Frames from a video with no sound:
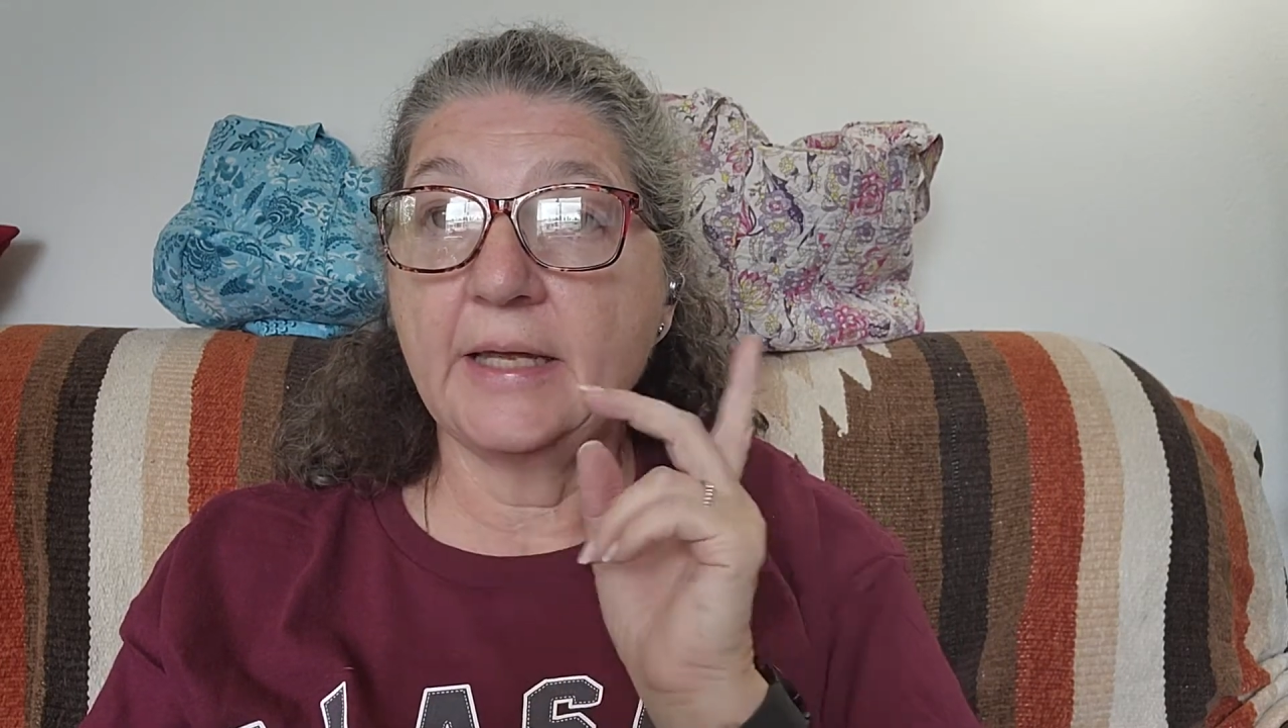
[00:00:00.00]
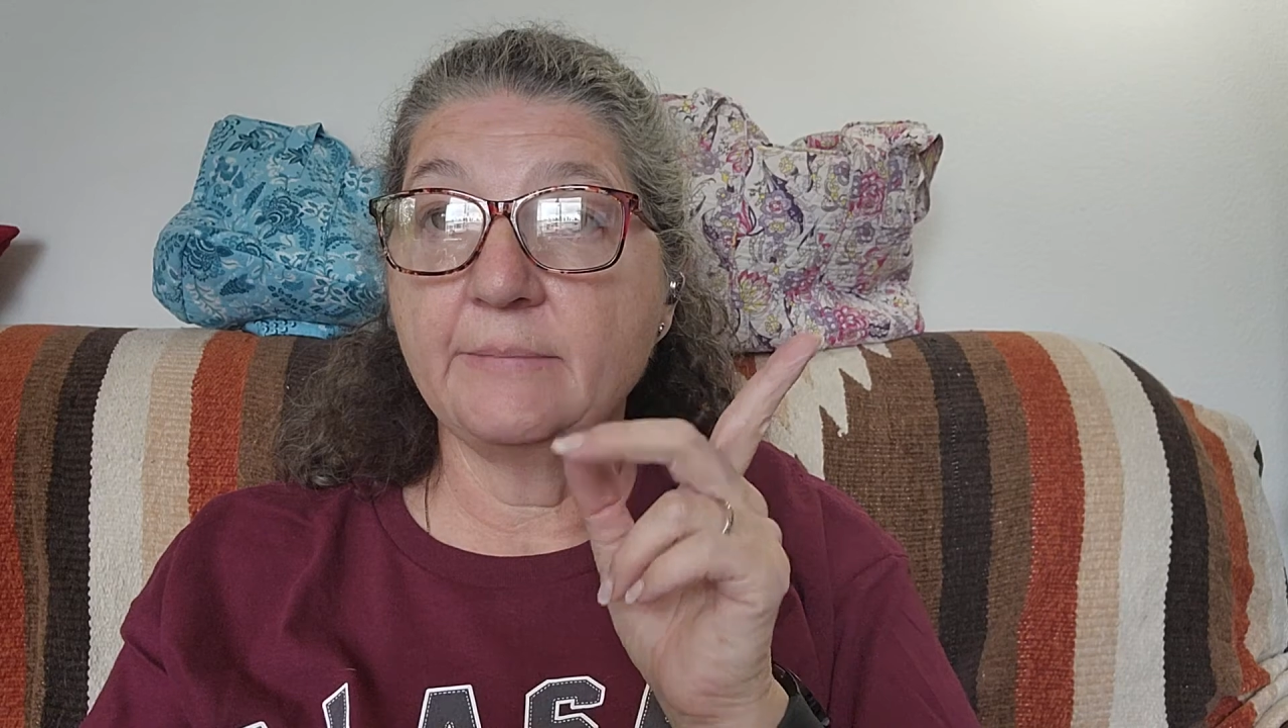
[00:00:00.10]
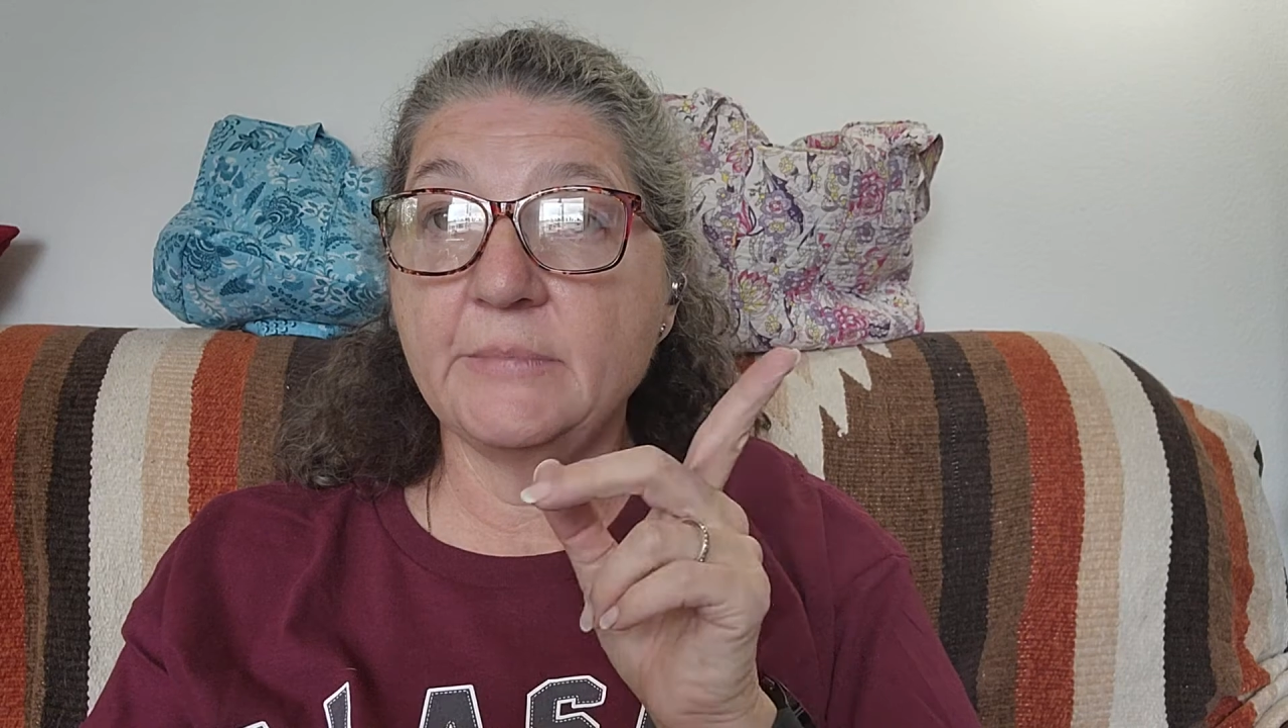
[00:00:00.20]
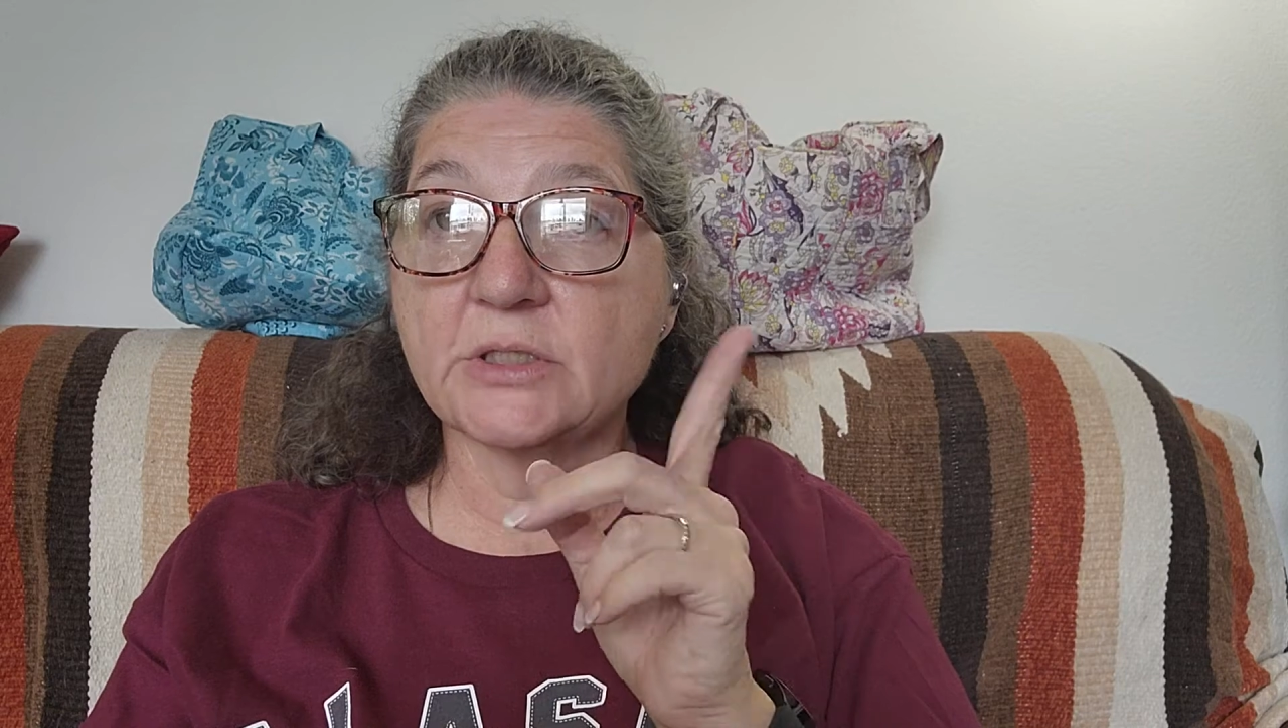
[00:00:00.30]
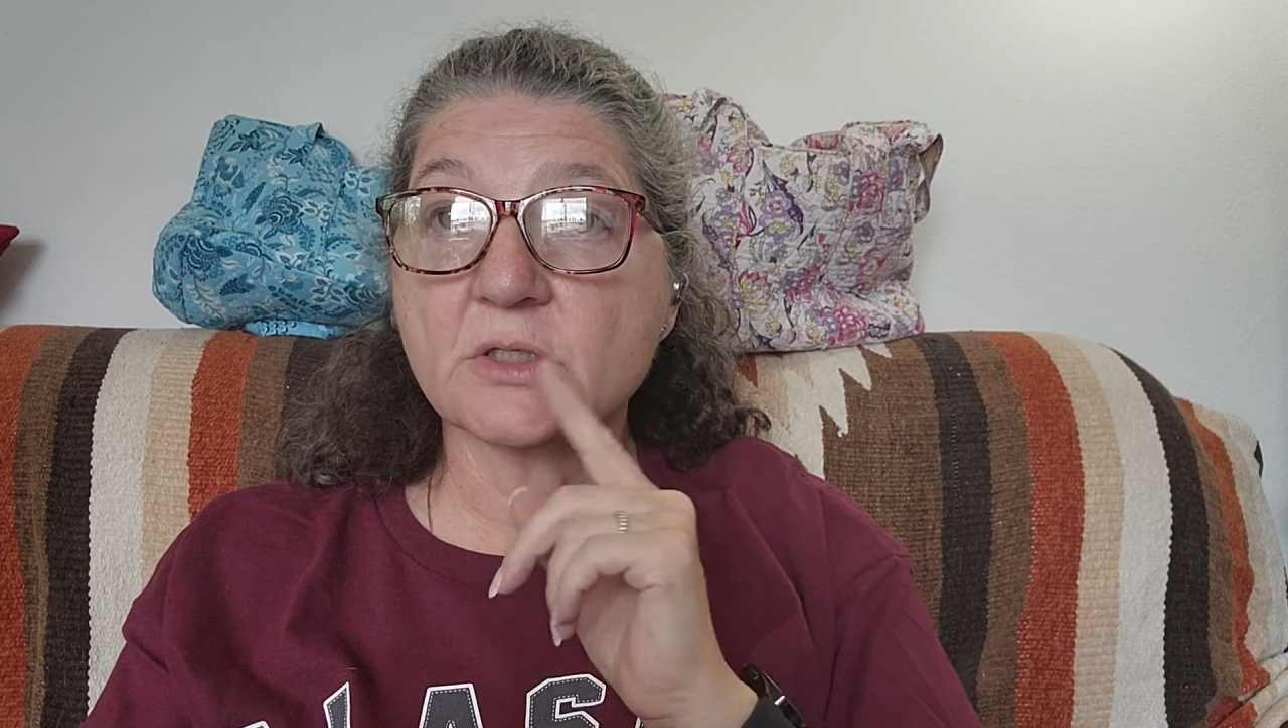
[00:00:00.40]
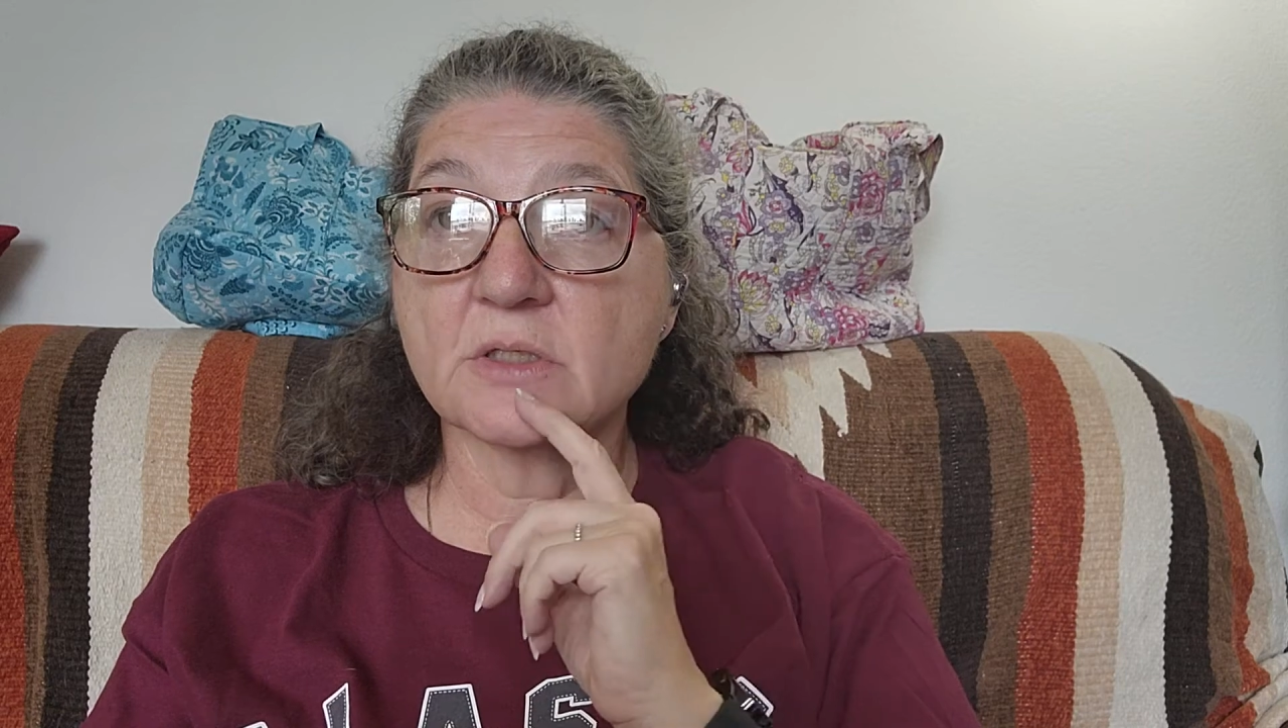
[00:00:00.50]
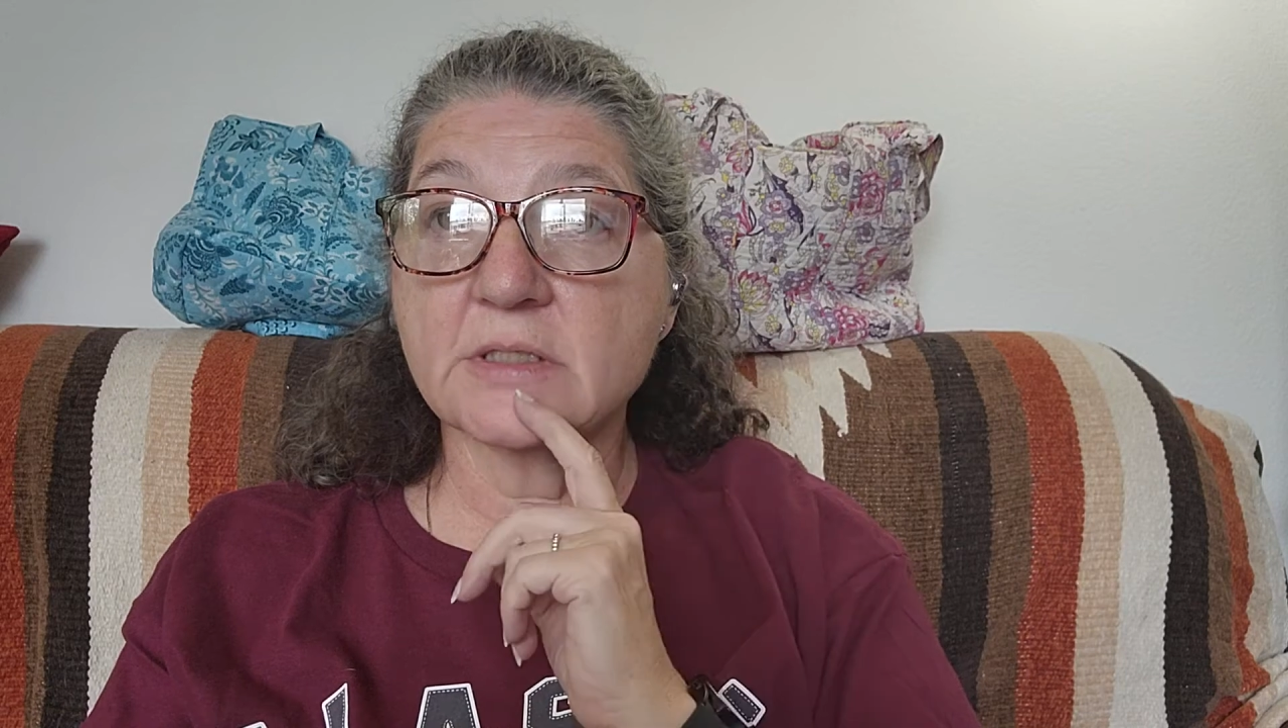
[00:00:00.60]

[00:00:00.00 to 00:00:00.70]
had Mr.